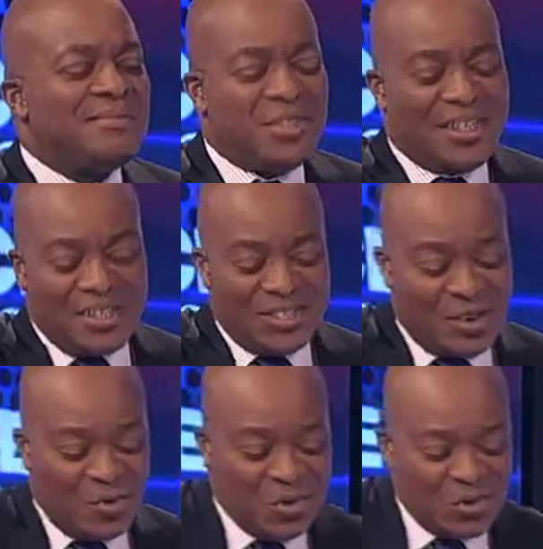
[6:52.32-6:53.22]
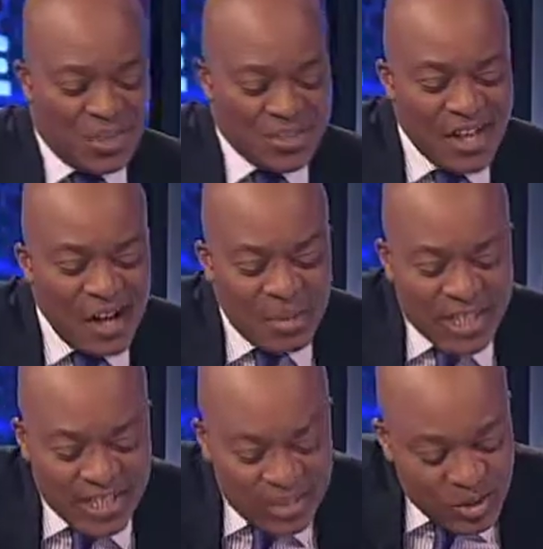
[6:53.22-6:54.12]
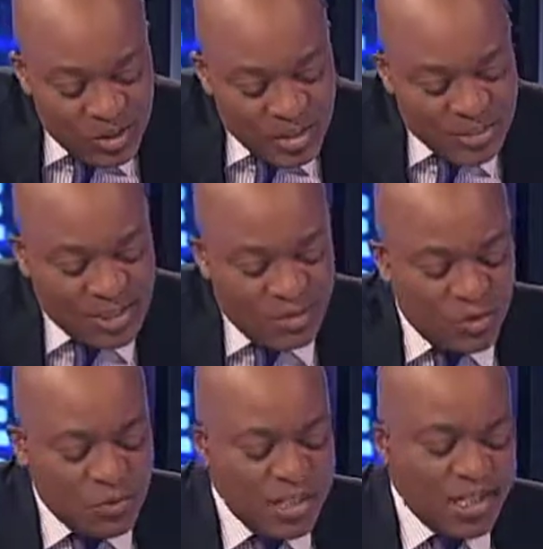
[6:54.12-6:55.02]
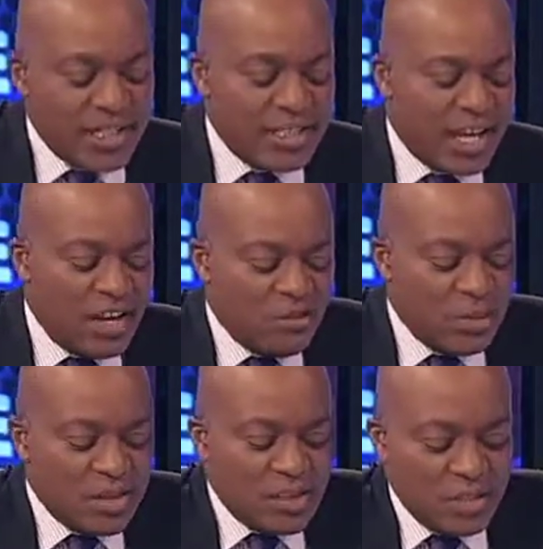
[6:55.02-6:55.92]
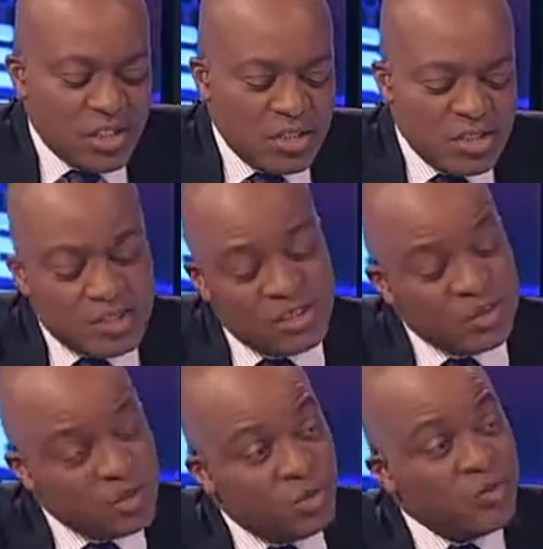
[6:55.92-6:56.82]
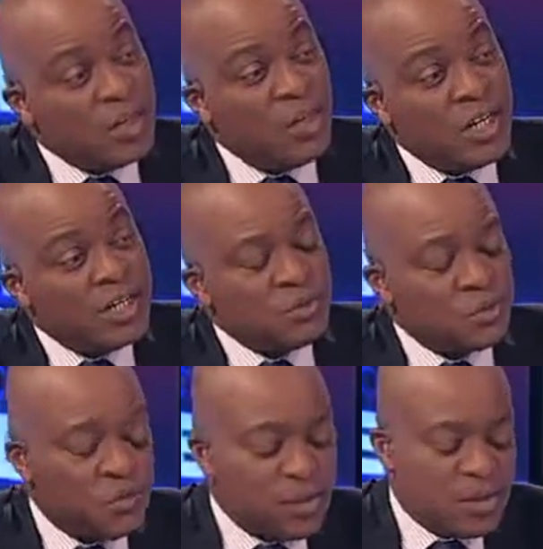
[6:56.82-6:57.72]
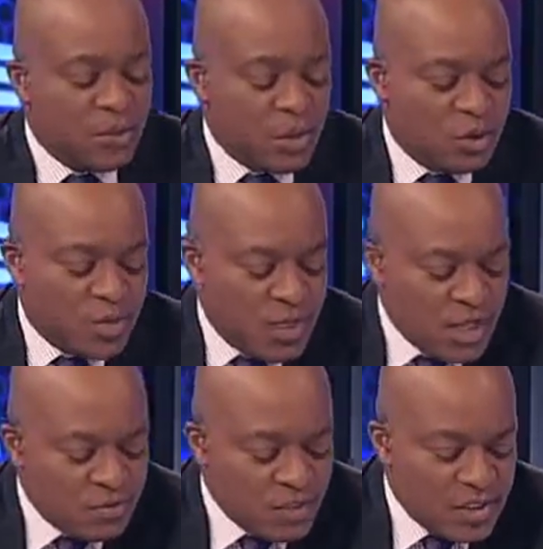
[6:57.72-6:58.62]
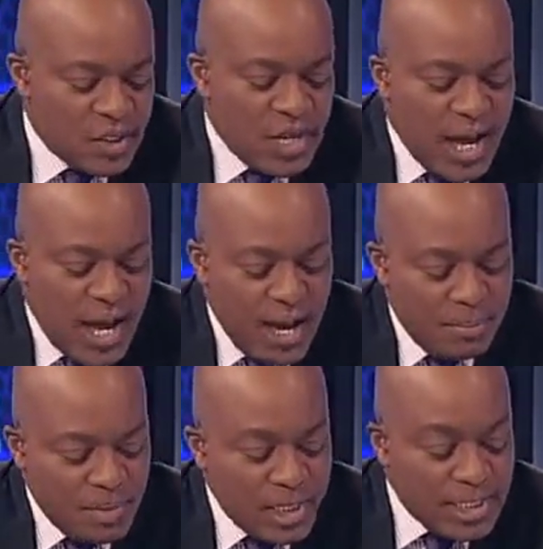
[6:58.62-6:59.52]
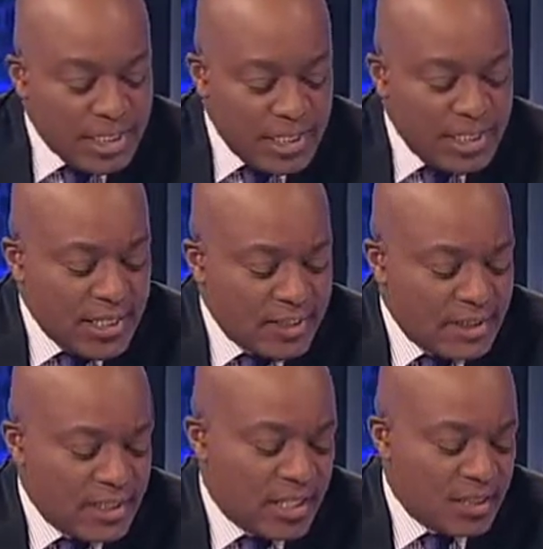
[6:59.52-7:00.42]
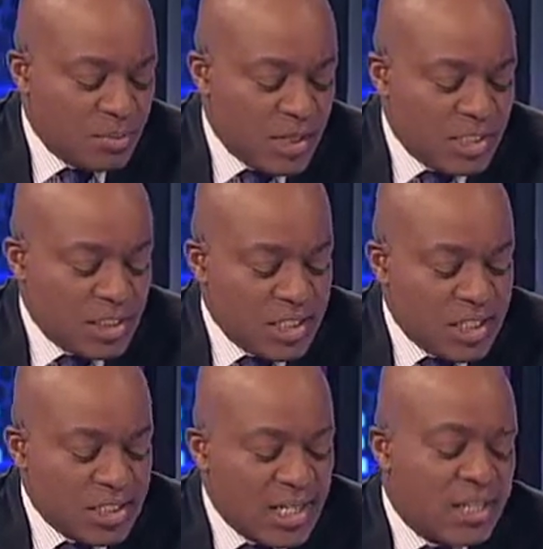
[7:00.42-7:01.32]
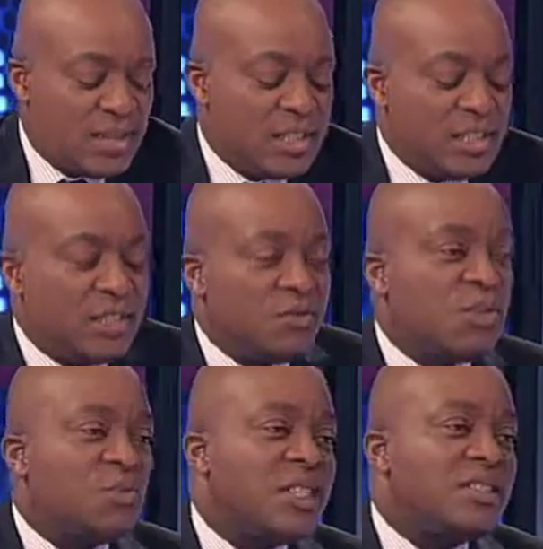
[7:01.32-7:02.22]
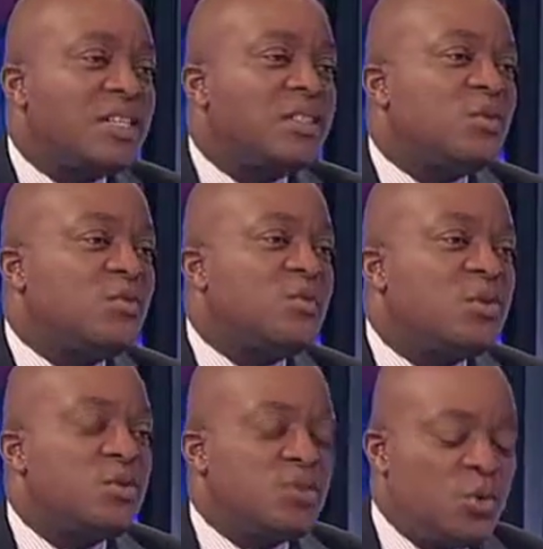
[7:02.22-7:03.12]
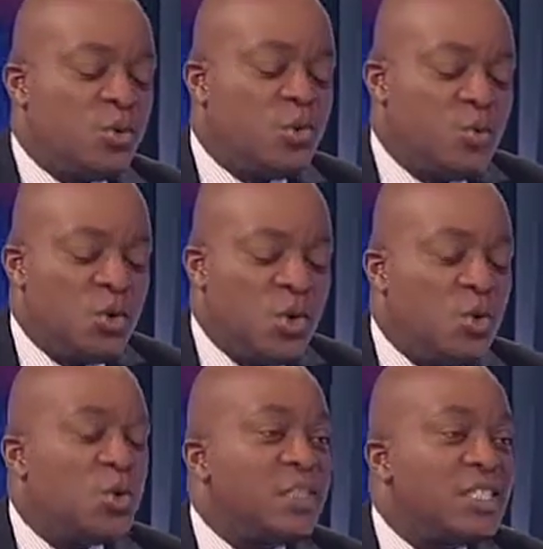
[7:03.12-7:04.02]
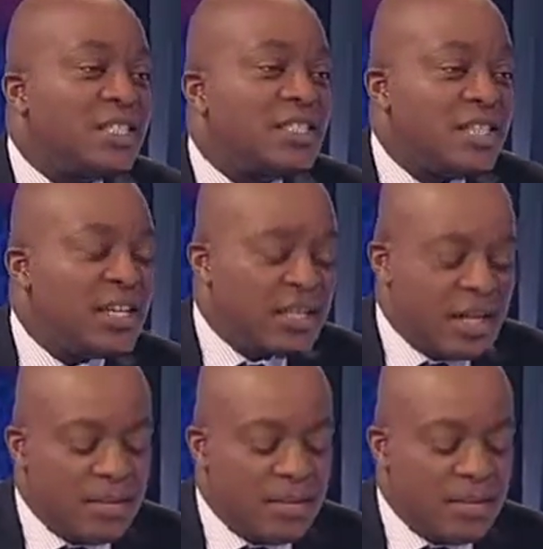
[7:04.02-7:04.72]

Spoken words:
Well, let's hope it works. Yes. But let's look at some of there have been some criticisms of the rollout, for example, of ARVs. The TAC has mentioned that 37% of the people who did take